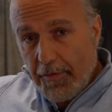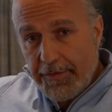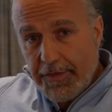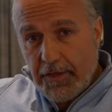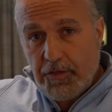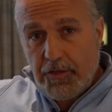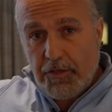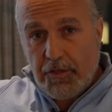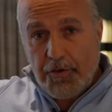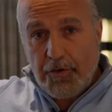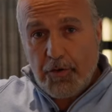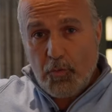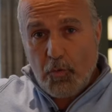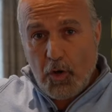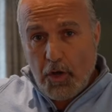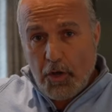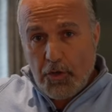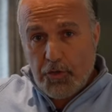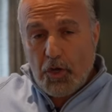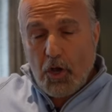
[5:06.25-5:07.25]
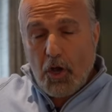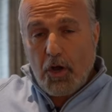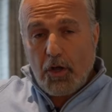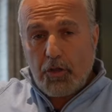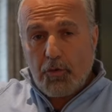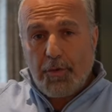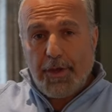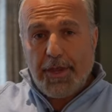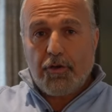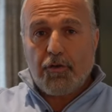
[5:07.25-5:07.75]
On the exterior walls,
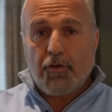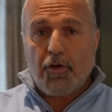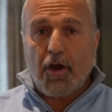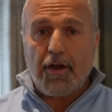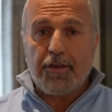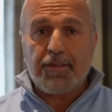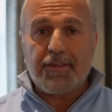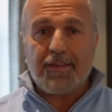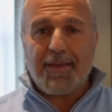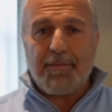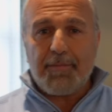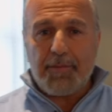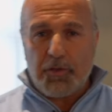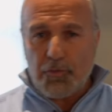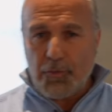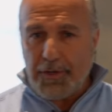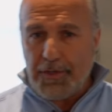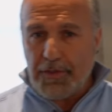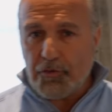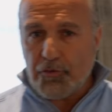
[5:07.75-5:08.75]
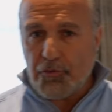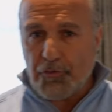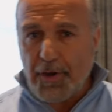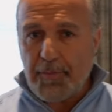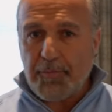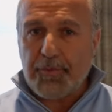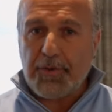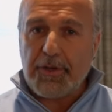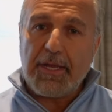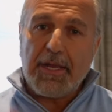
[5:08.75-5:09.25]
all the way across, in between the
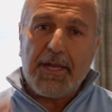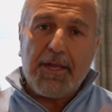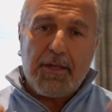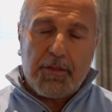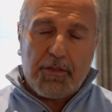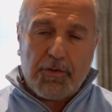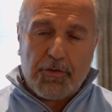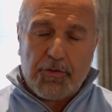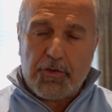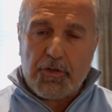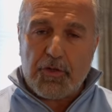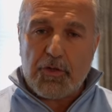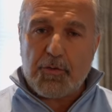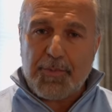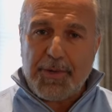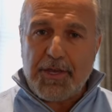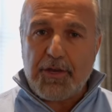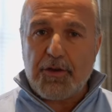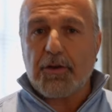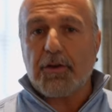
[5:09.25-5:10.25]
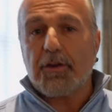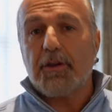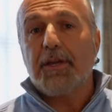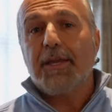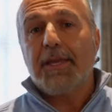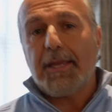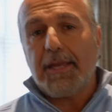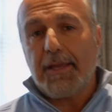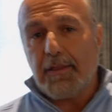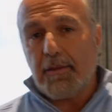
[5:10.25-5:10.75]
drapery, there is a speaker
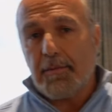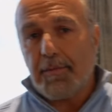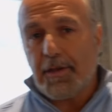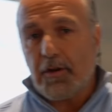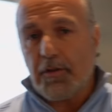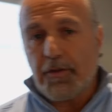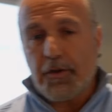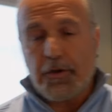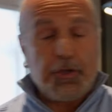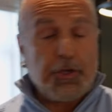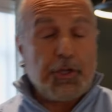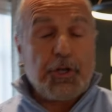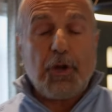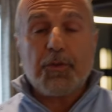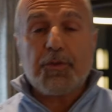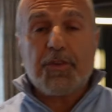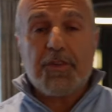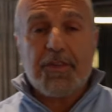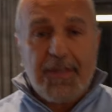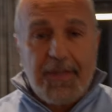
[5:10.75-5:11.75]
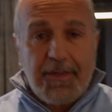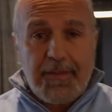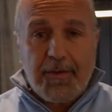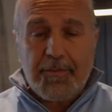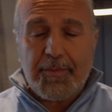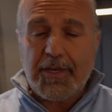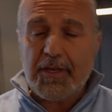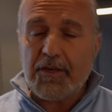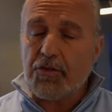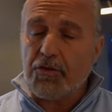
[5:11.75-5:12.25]
in the middle there. You don't see
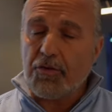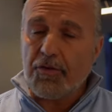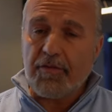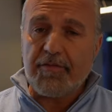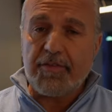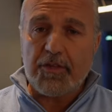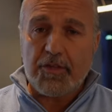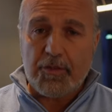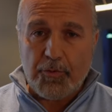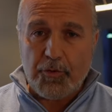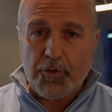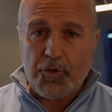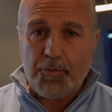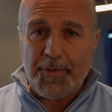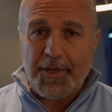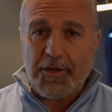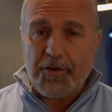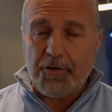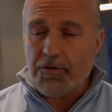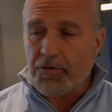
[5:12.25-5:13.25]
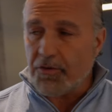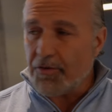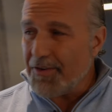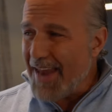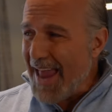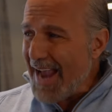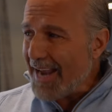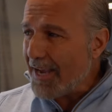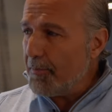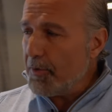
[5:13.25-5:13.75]
them because they're invisible speakers. They're
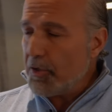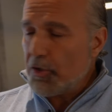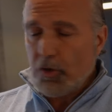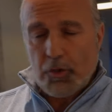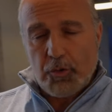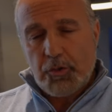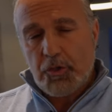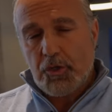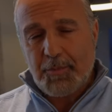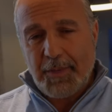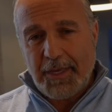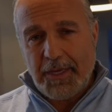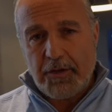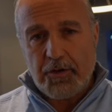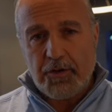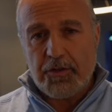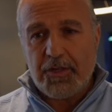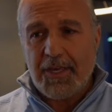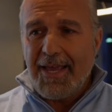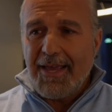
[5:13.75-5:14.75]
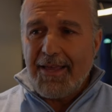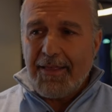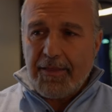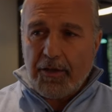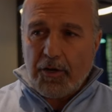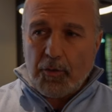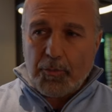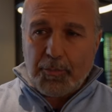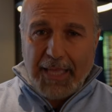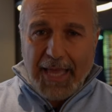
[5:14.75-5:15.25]
Nakamatone speakers
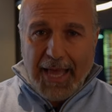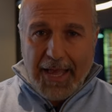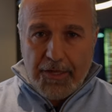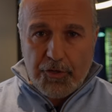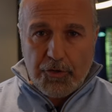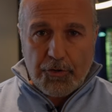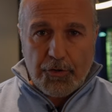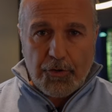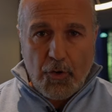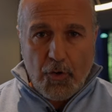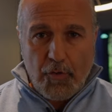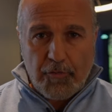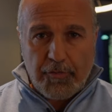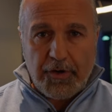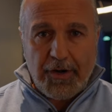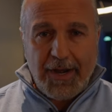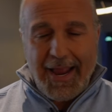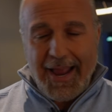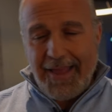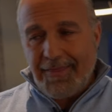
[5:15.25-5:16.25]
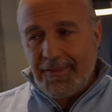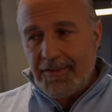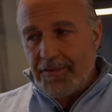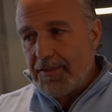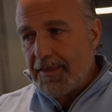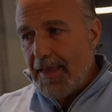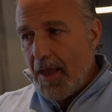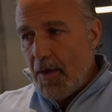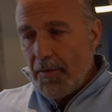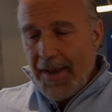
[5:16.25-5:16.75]
that are plastered over, and the
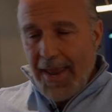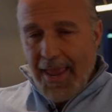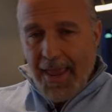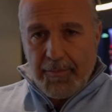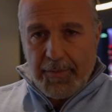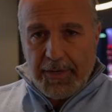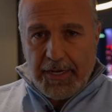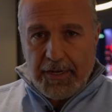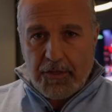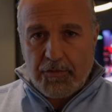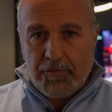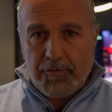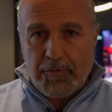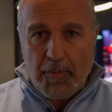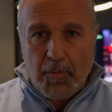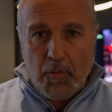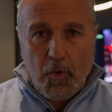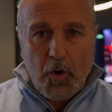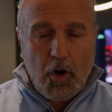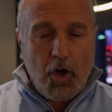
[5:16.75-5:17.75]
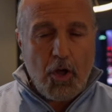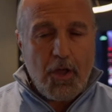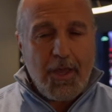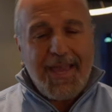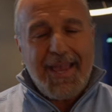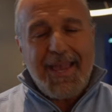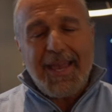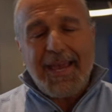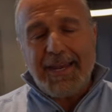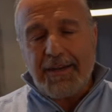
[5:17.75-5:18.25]
sound emanates from the wall,
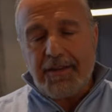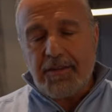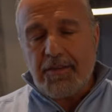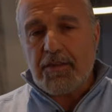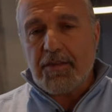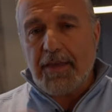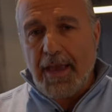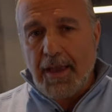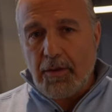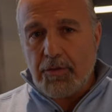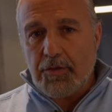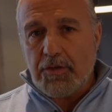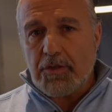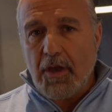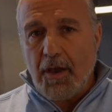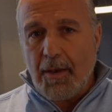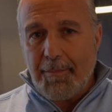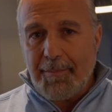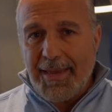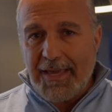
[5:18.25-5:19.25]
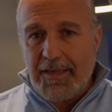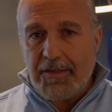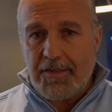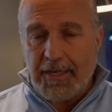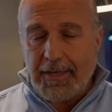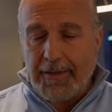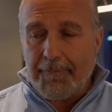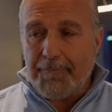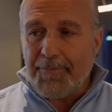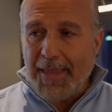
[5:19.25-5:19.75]
and it sounds
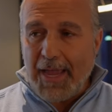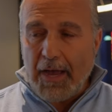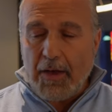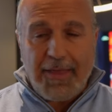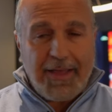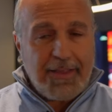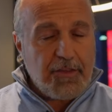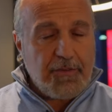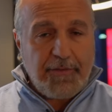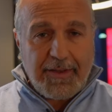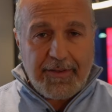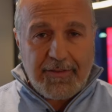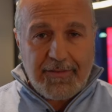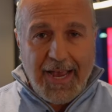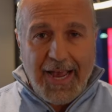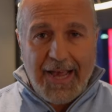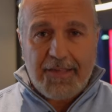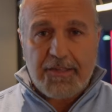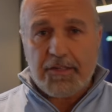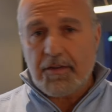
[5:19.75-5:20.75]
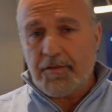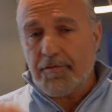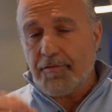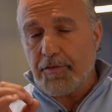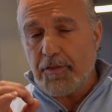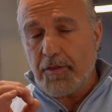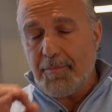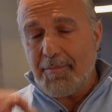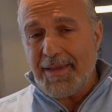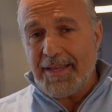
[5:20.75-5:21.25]
amazing. Now, that's fantastic
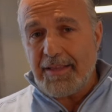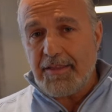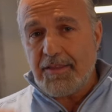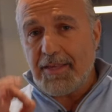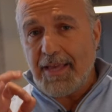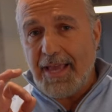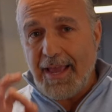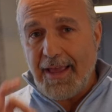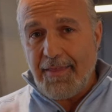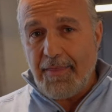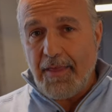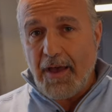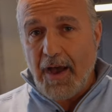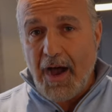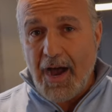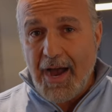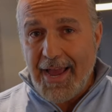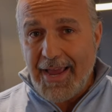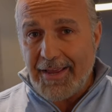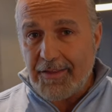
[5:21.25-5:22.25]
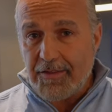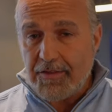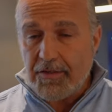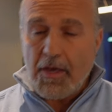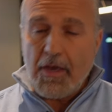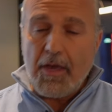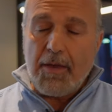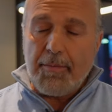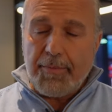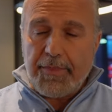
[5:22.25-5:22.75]
for the mids and the highs,
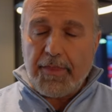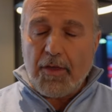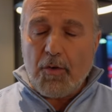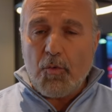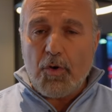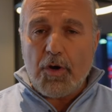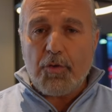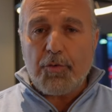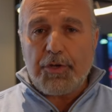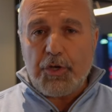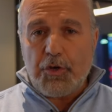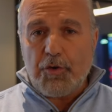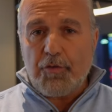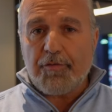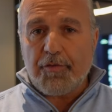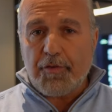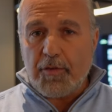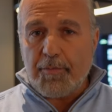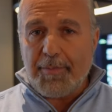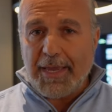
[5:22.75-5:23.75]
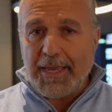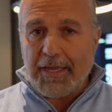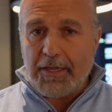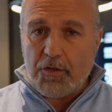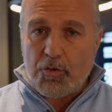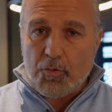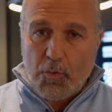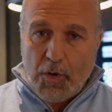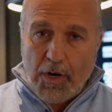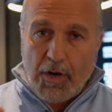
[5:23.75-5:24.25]
but then what do we do for the bass?